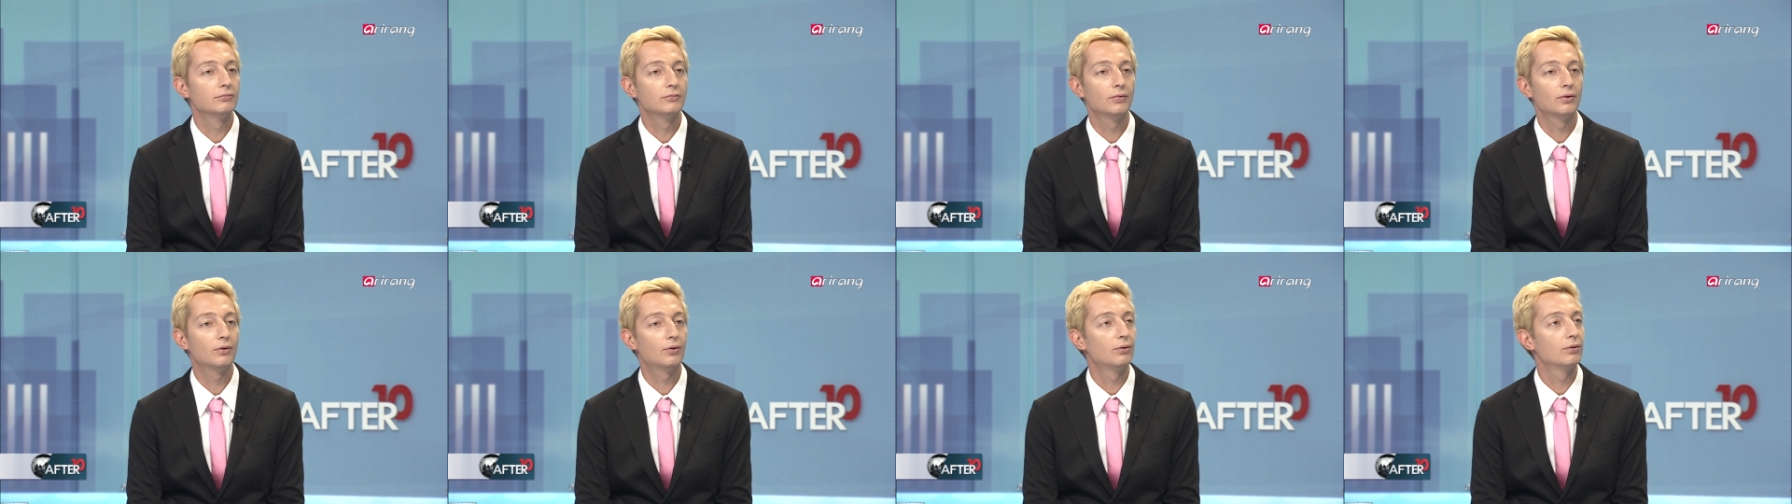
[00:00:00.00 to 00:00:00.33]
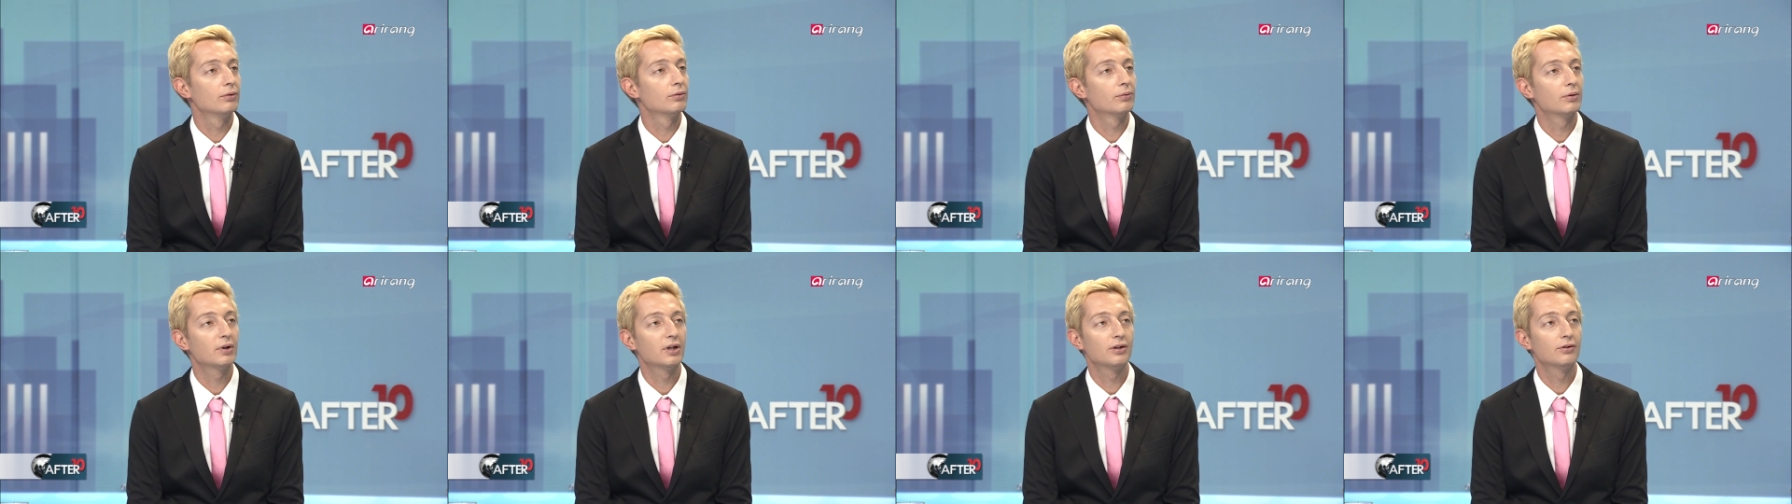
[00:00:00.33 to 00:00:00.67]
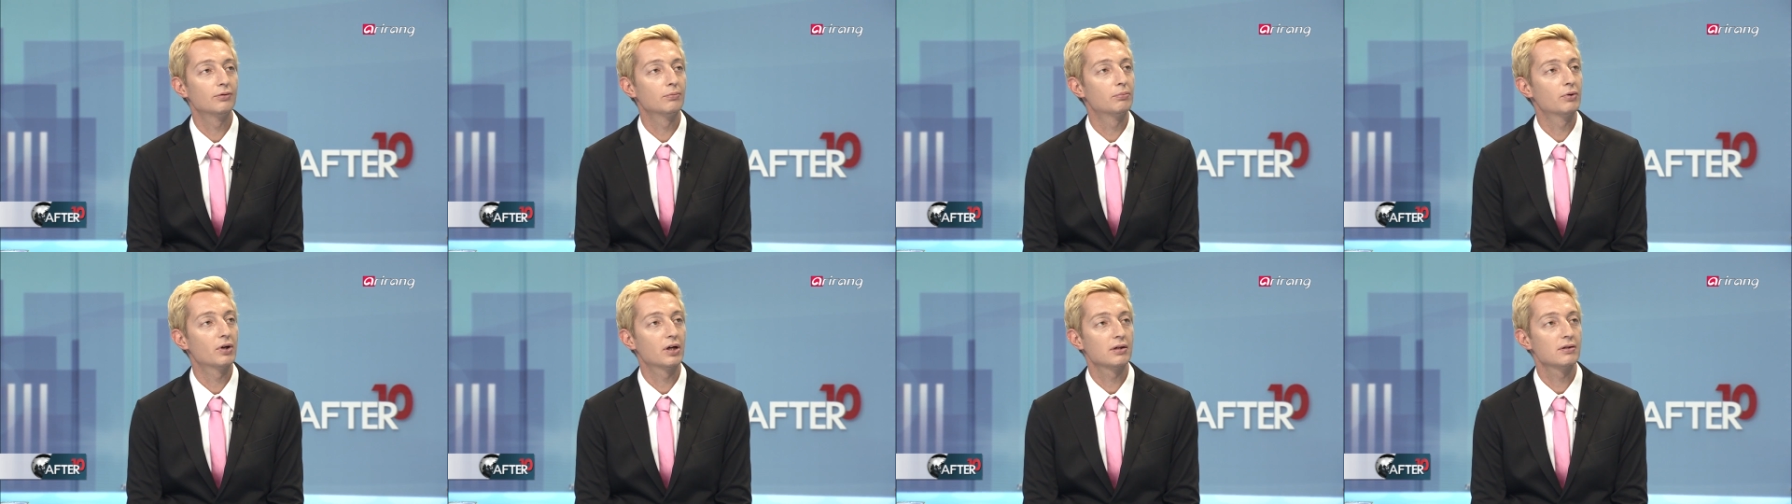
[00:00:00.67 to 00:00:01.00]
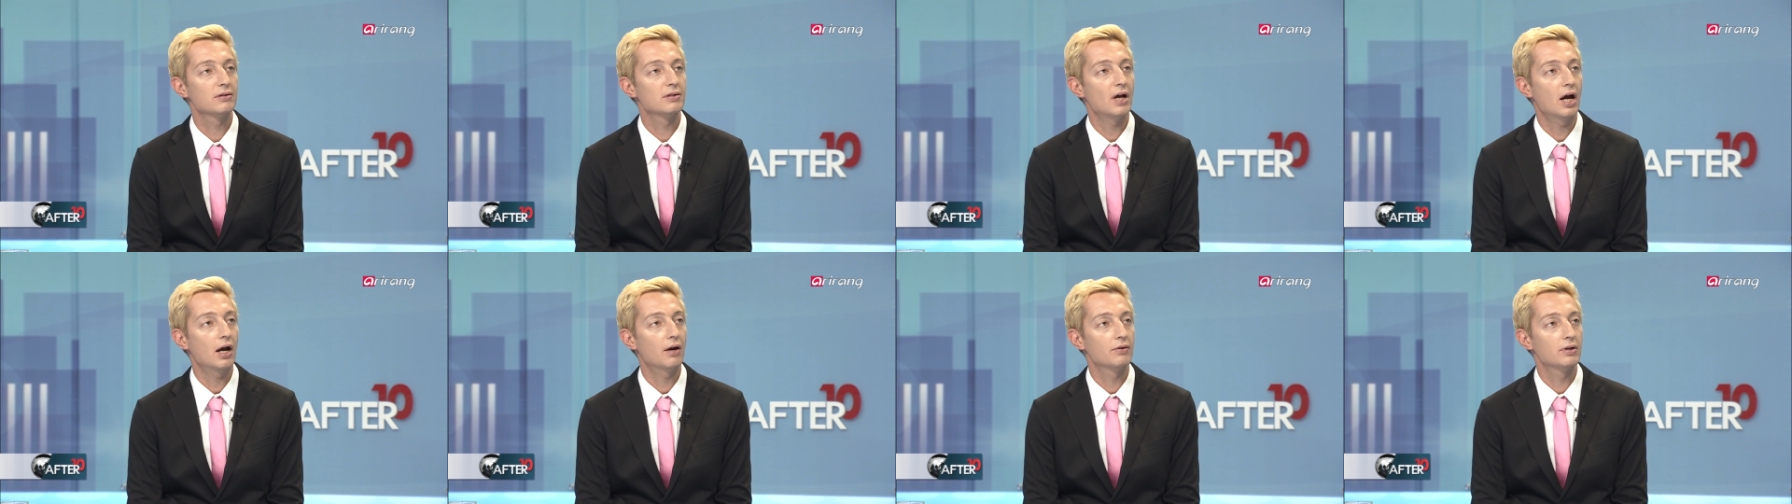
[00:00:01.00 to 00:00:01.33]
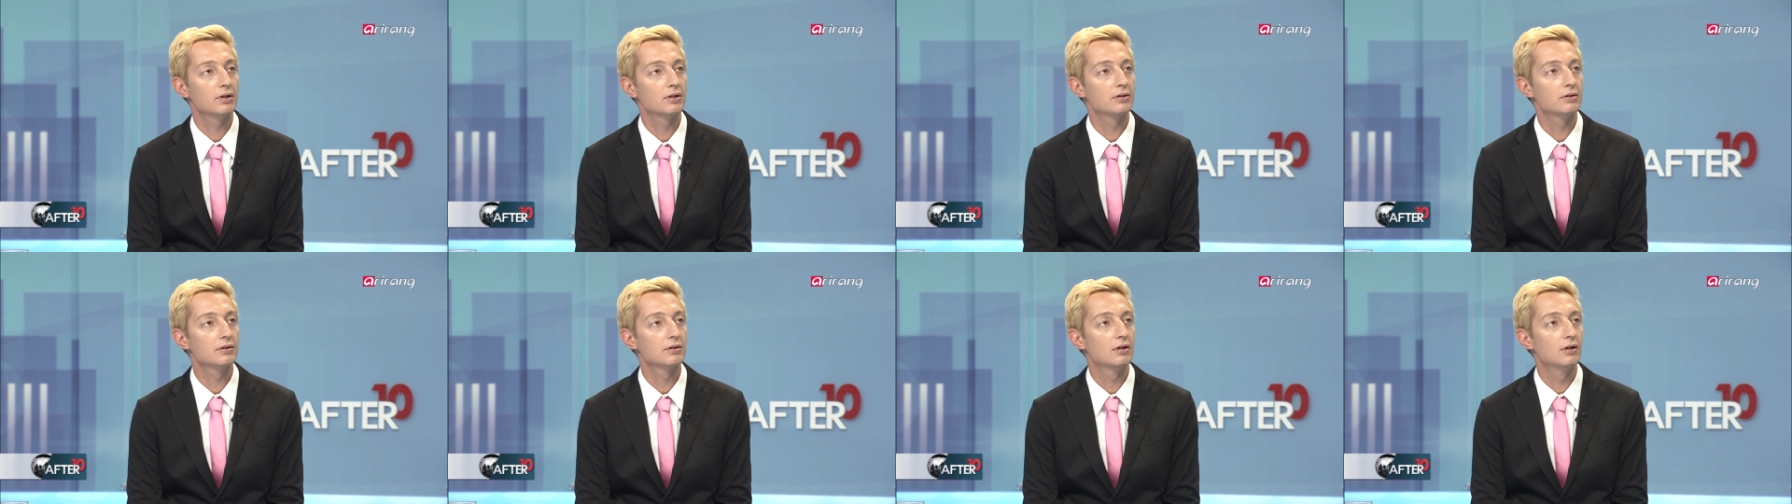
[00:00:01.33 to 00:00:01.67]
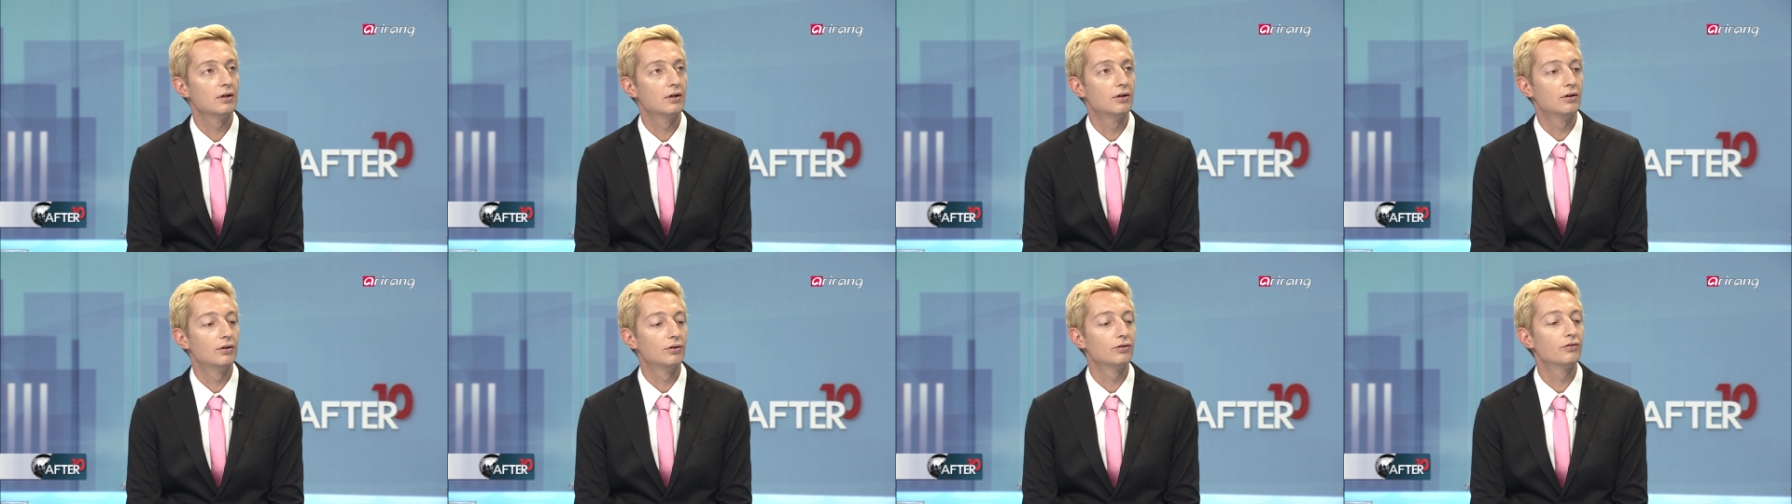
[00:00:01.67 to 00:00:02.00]
the way to Buenos Aires
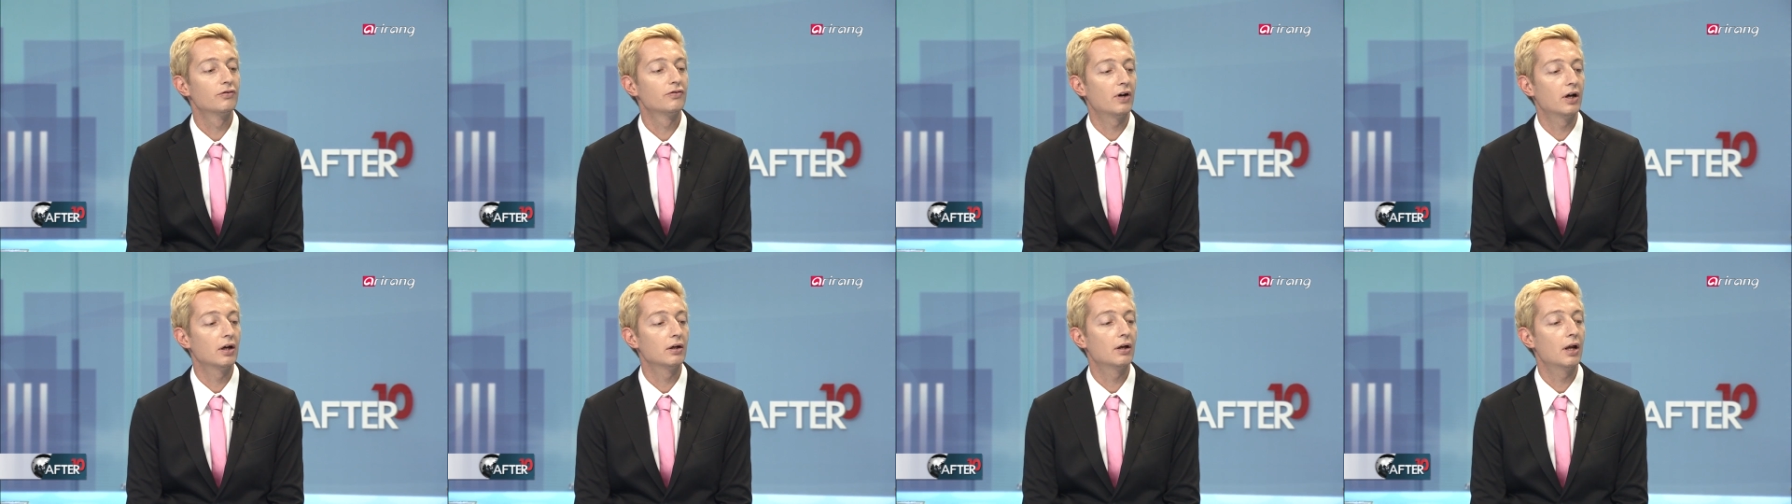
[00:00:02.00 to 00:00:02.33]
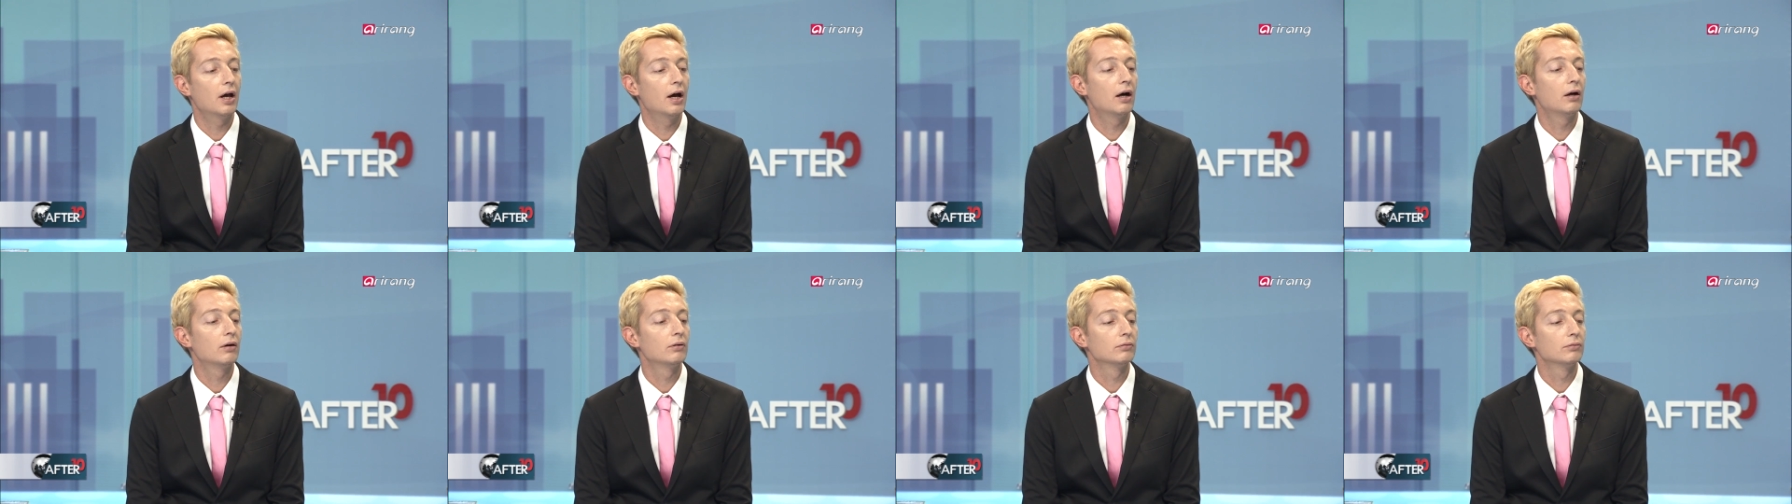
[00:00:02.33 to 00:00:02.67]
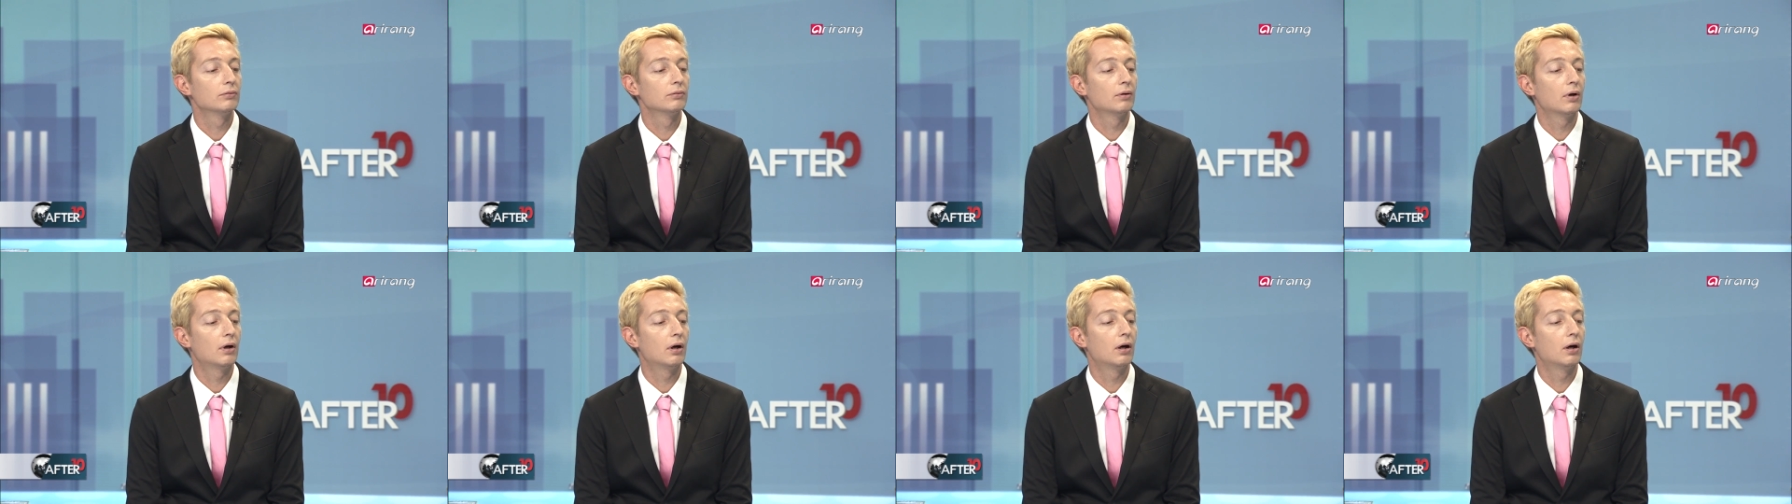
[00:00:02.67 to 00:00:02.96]
to find out